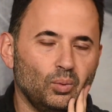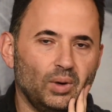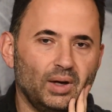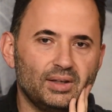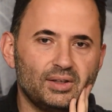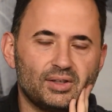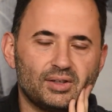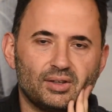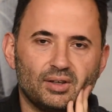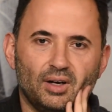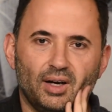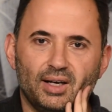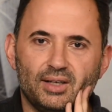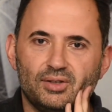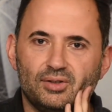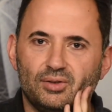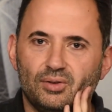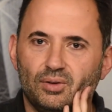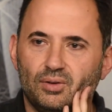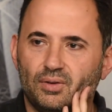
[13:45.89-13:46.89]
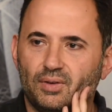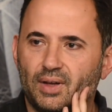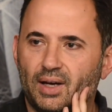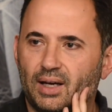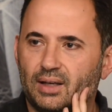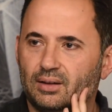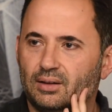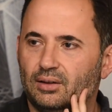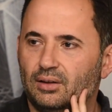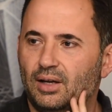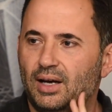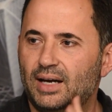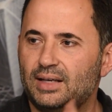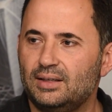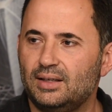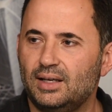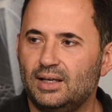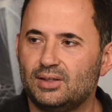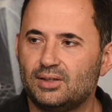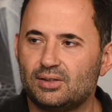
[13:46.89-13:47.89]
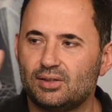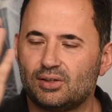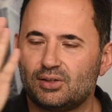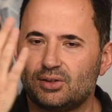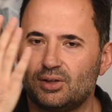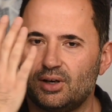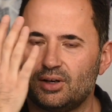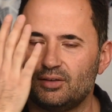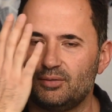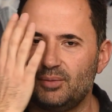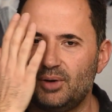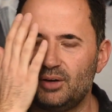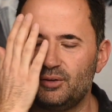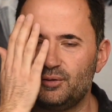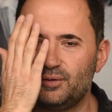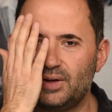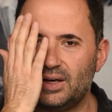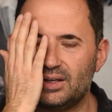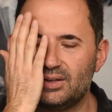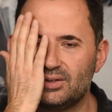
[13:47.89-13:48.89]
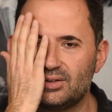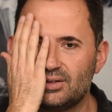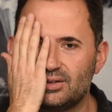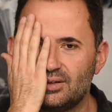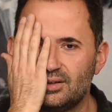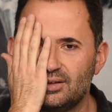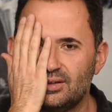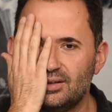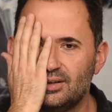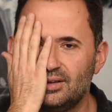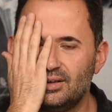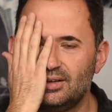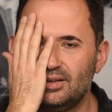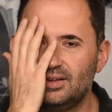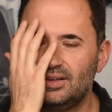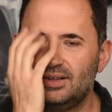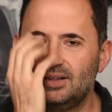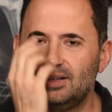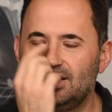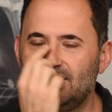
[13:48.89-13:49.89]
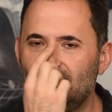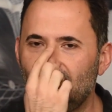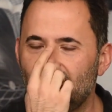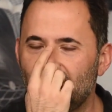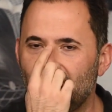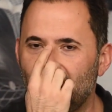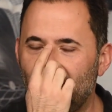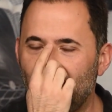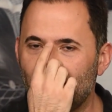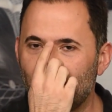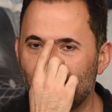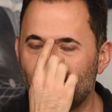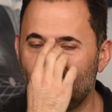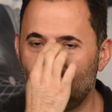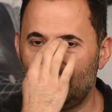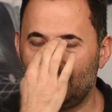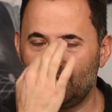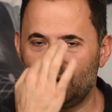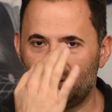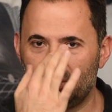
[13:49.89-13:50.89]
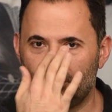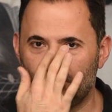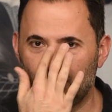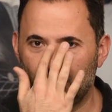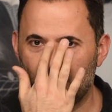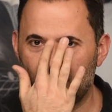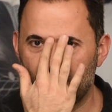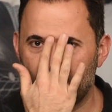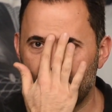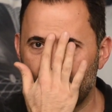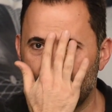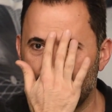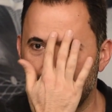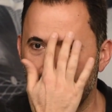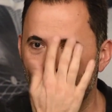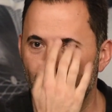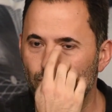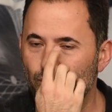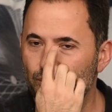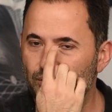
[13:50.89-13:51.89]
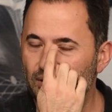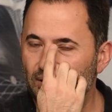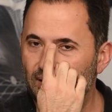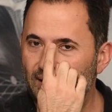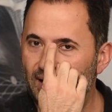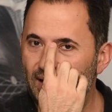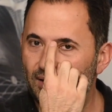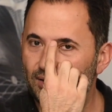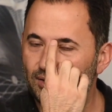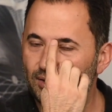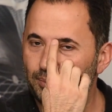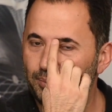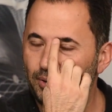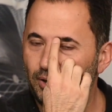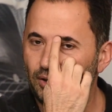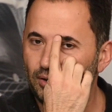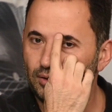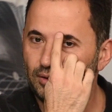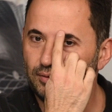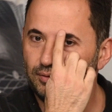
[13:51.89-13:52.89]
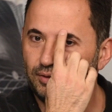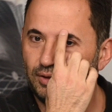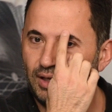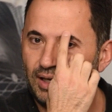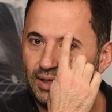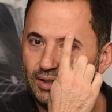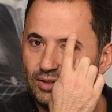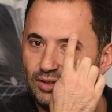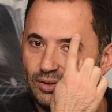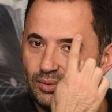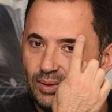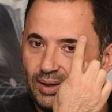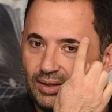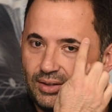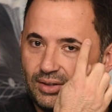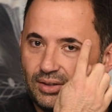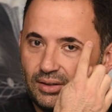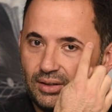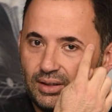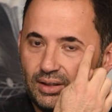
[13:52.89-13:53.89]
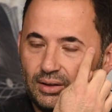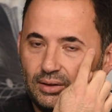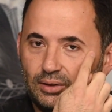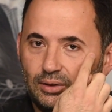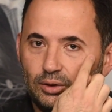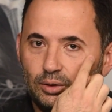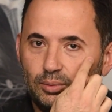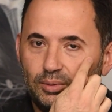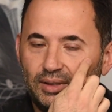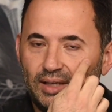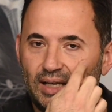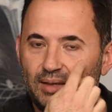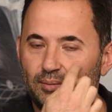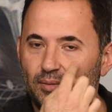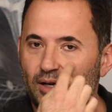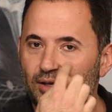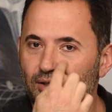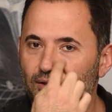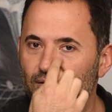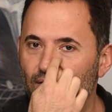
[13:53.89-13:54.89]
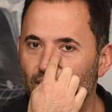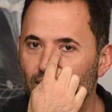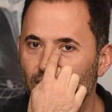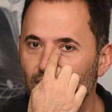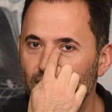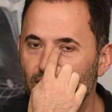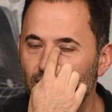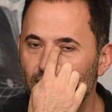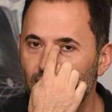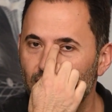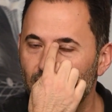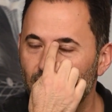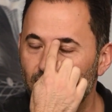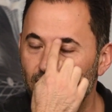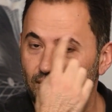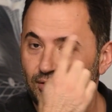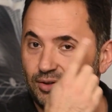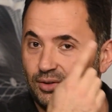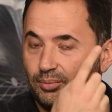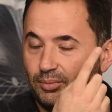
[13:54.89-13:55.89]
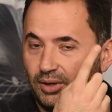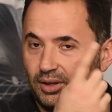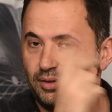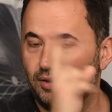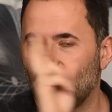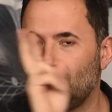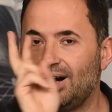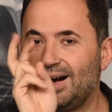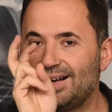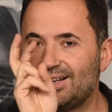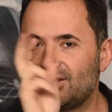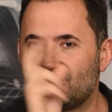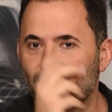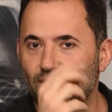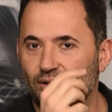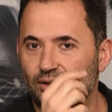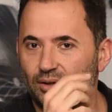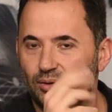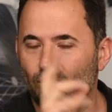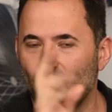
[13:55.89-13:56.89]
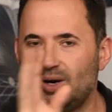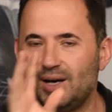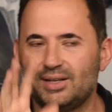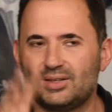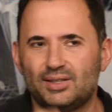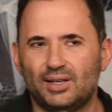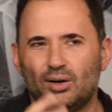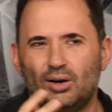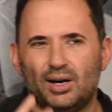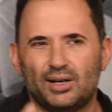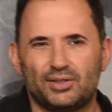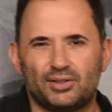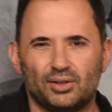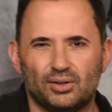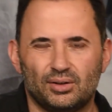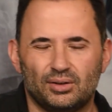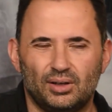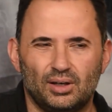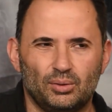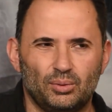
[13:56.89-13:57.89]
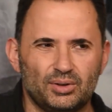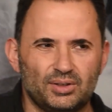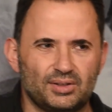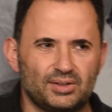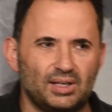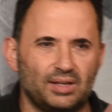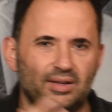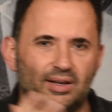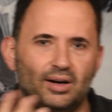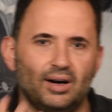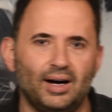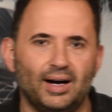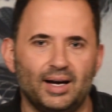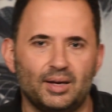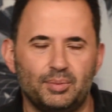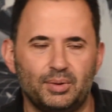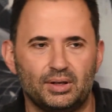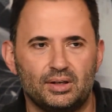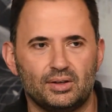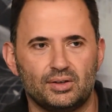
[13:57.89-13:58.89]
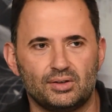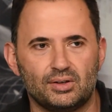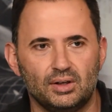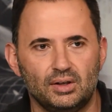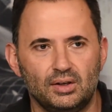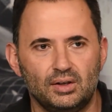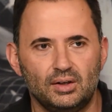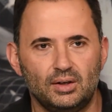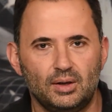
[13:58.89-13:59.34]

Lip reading: Once I do that, light hits the side of my face. I've got the bridge of the nose, which allows a pocket of light to actually illuminate my socket, the eye socket. Why I say eye socket, I don't want to just say the eye, because